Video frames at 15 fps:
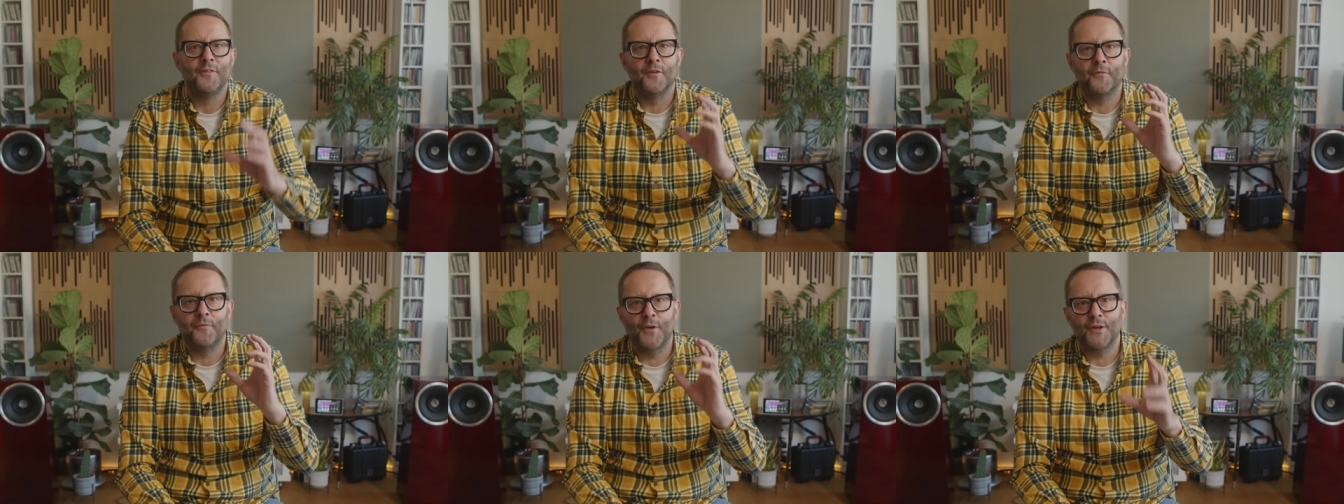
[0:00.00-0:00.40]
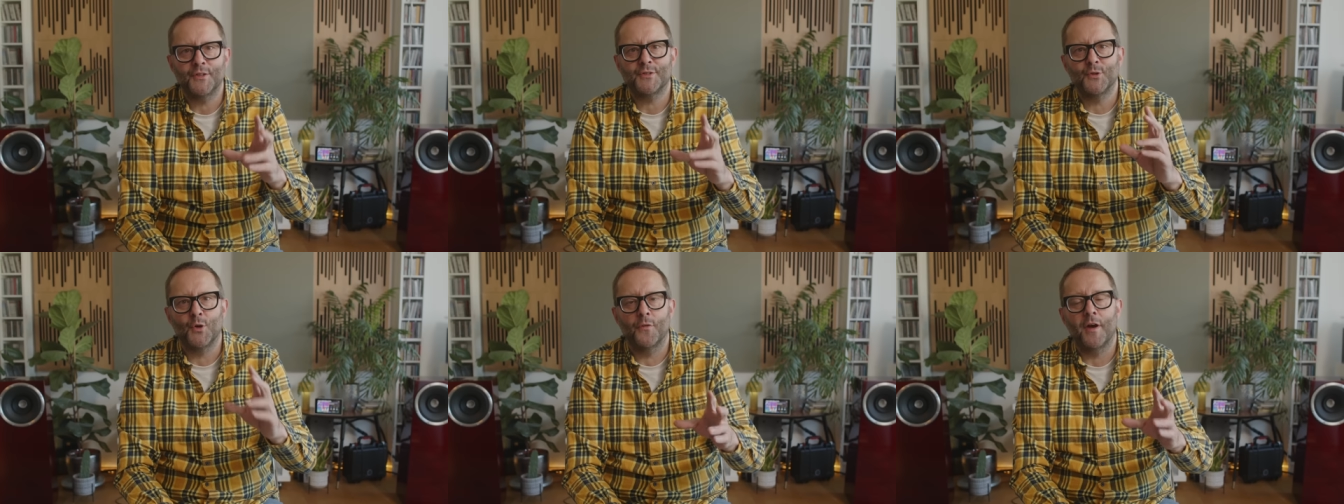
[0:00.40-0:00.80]
The
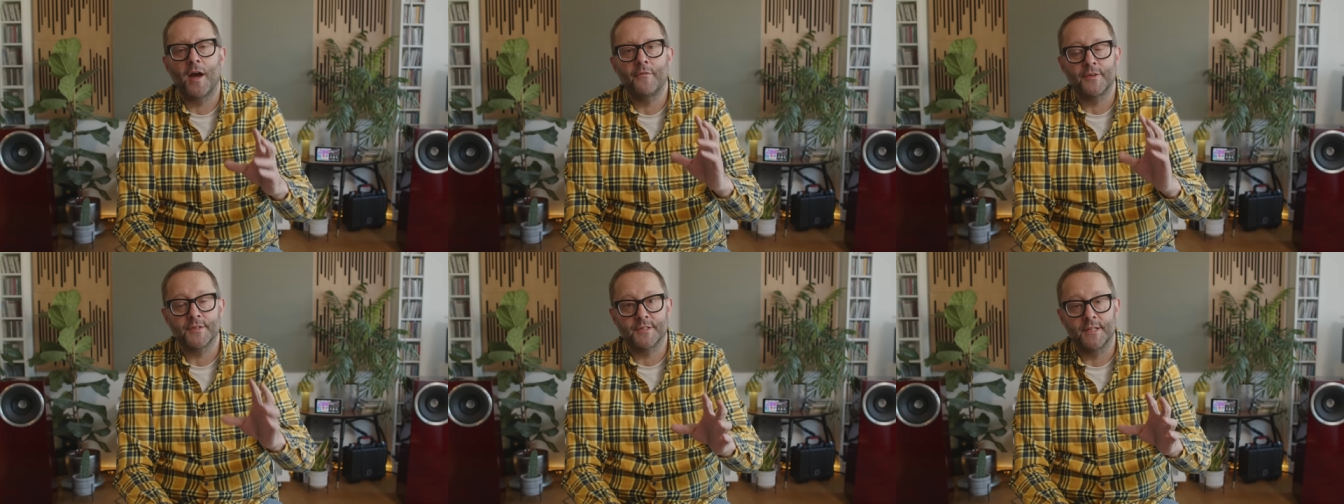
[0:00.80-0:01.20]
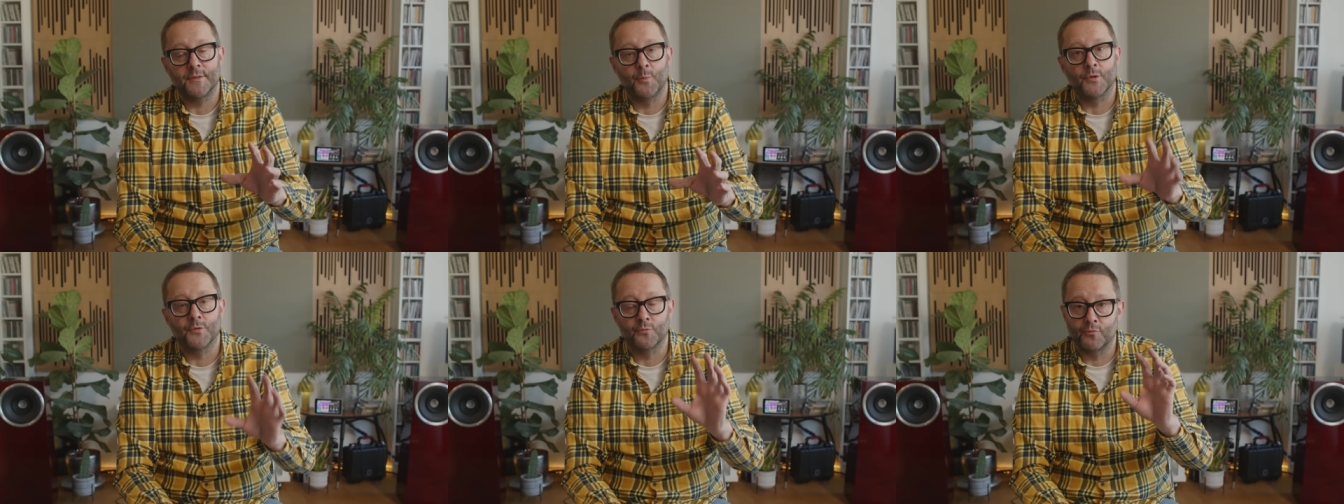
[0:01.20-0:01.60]
first store that I
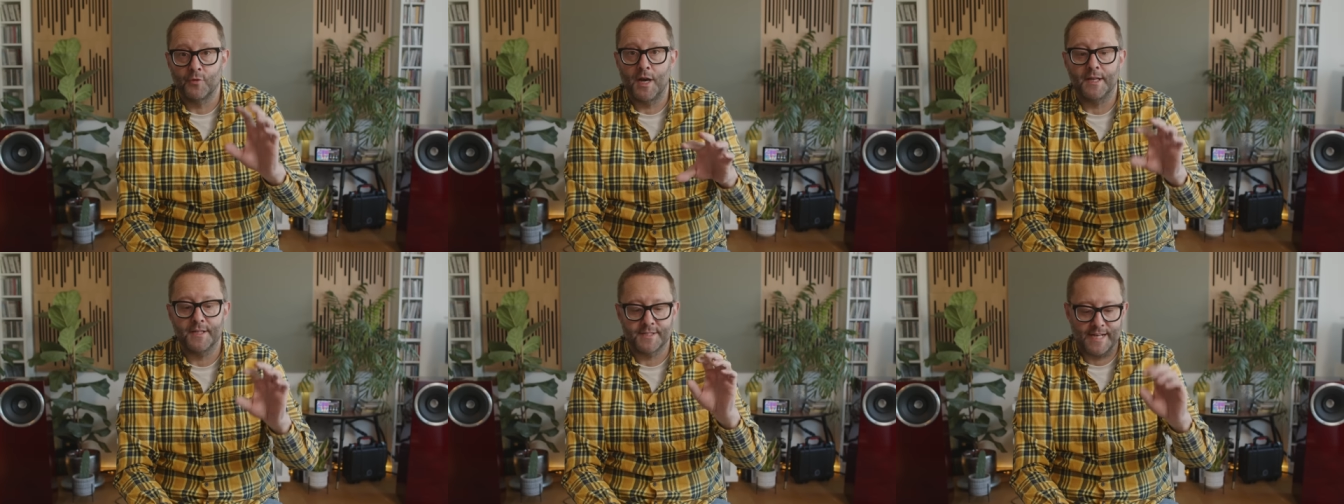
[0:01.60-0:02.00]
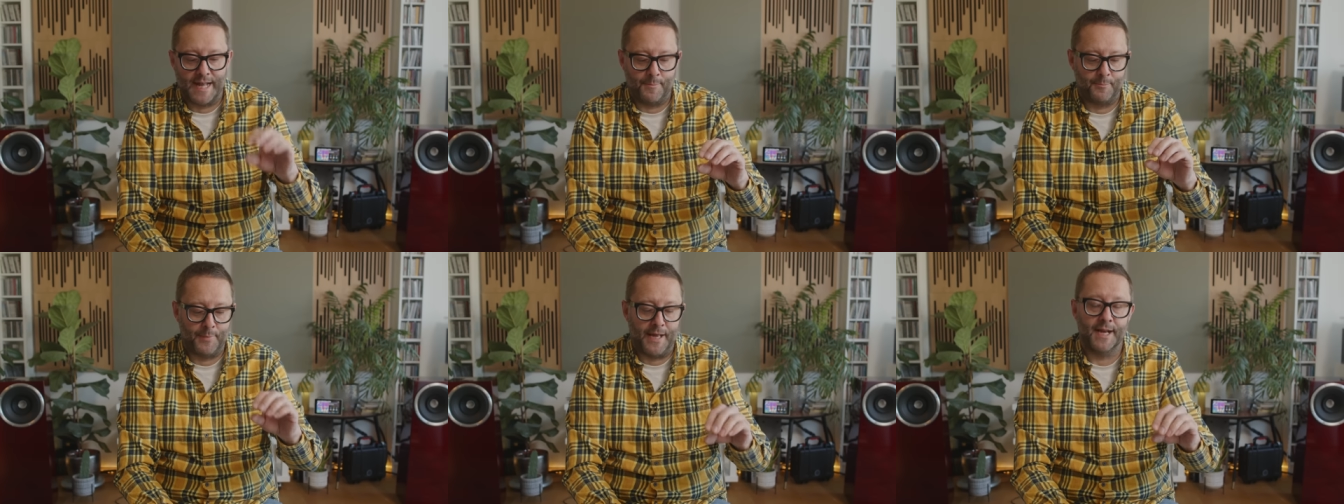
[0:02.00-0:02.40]
visited was right
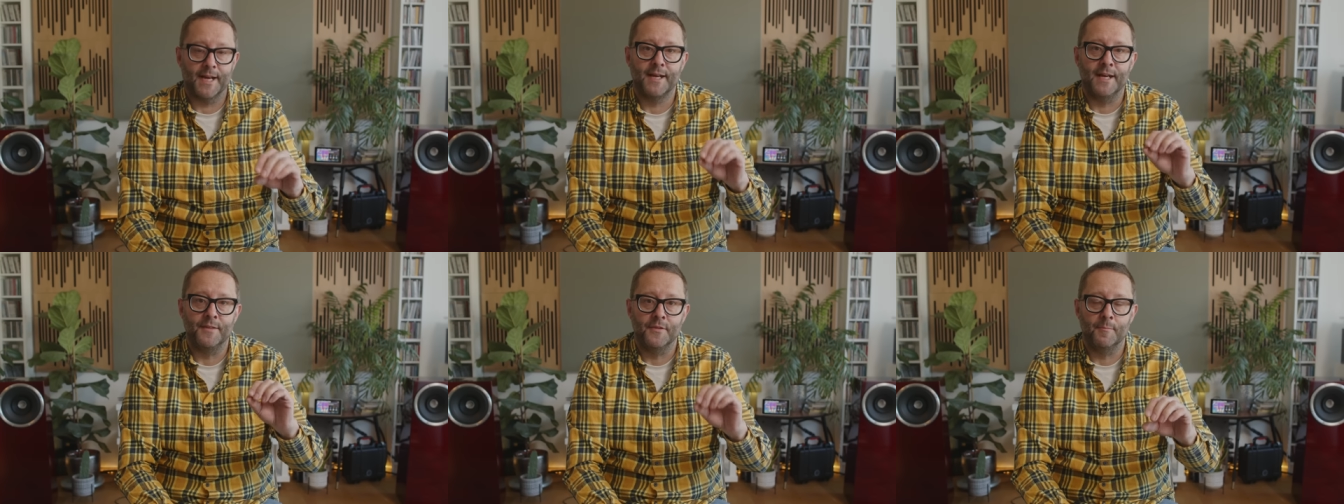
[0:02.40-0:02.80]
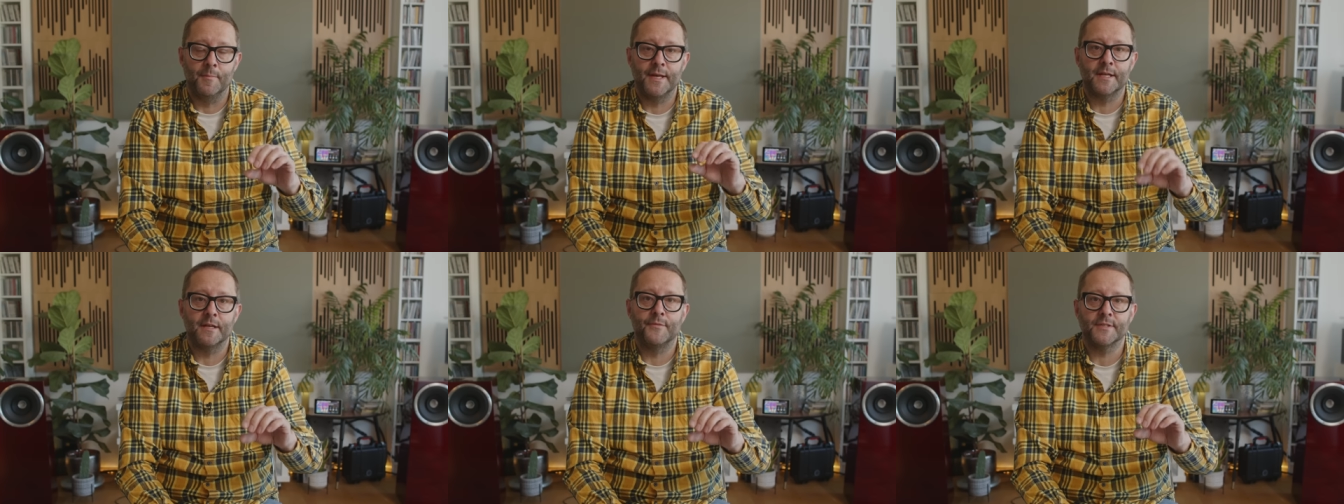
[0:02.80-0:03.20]
slap bang in the
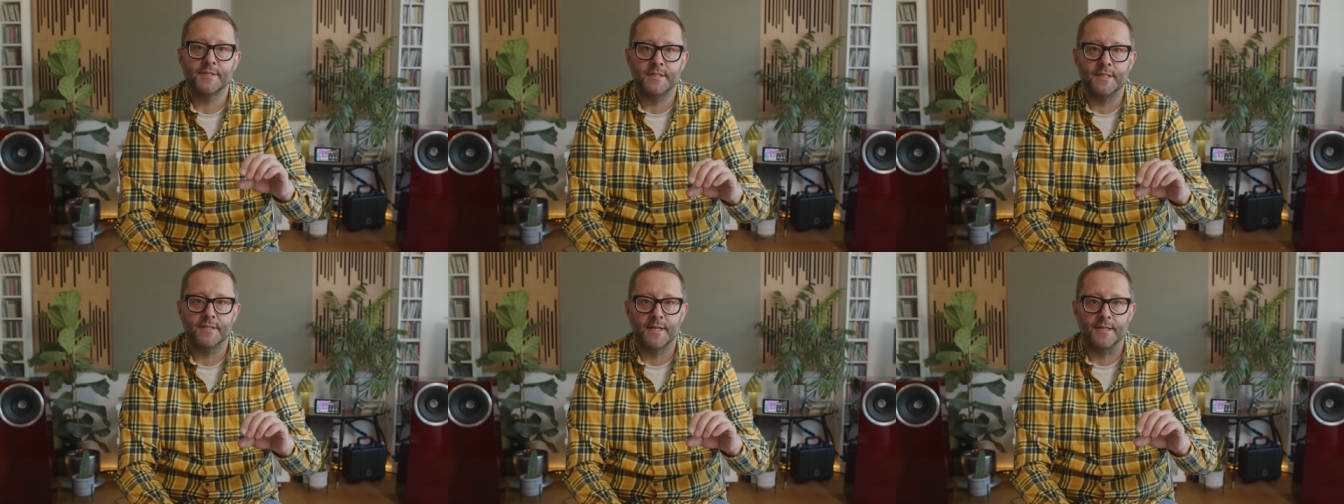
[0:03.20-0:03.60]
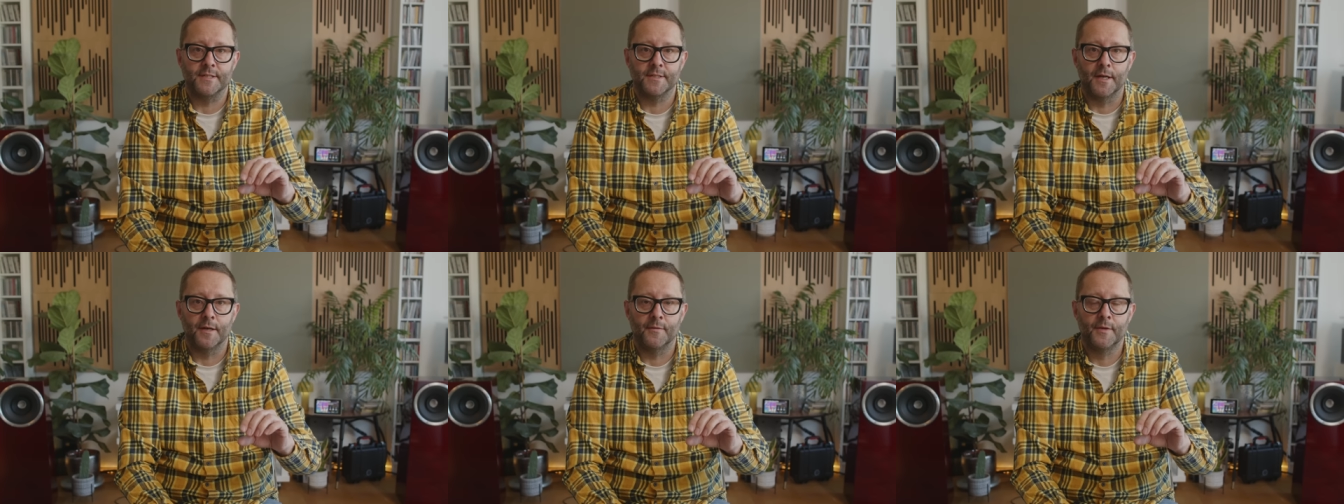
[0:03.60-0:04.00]
middle of the city
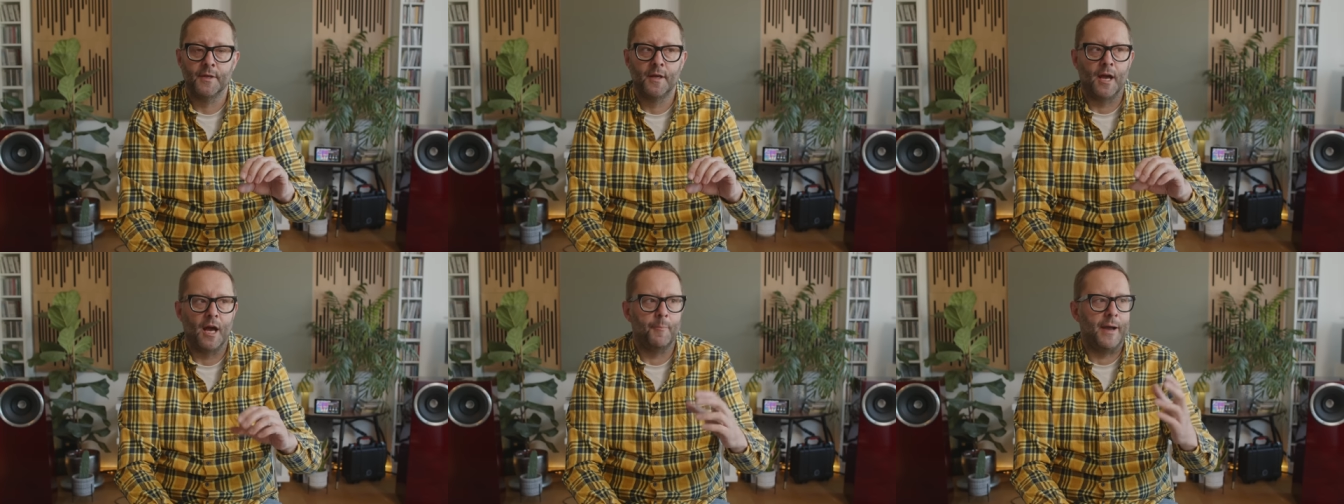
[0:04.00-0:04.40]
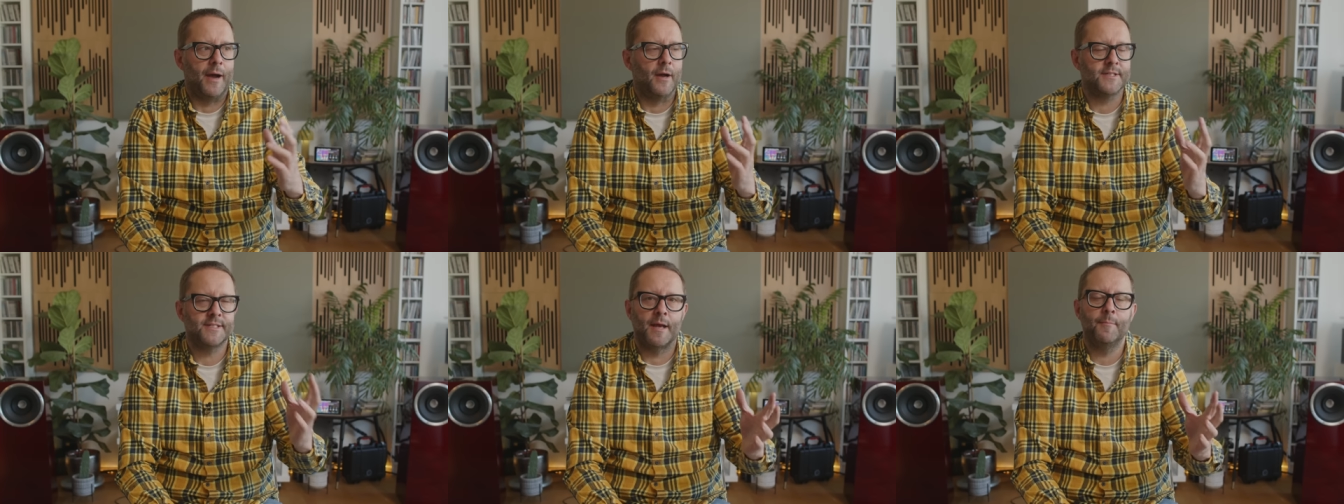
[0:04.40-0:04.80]
centre,
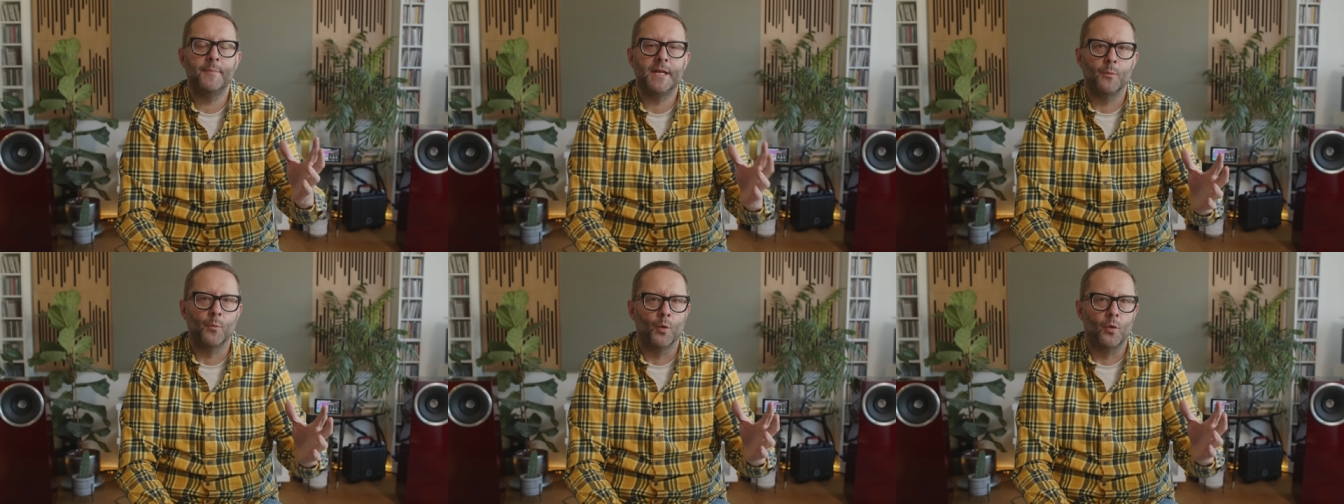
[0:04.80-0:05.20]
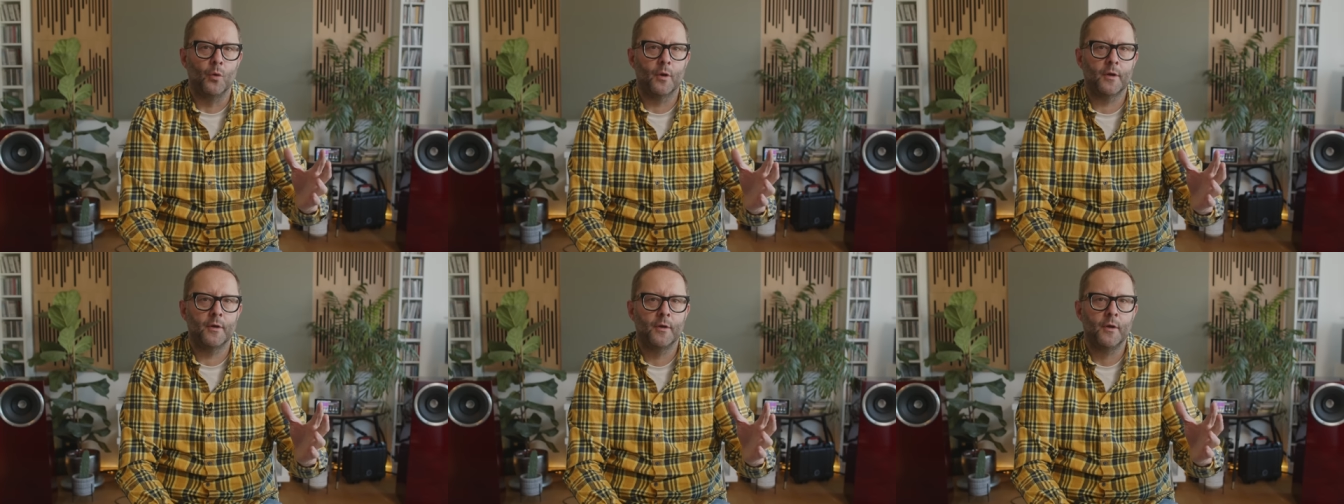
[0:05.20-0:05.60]
about a 10-minute walk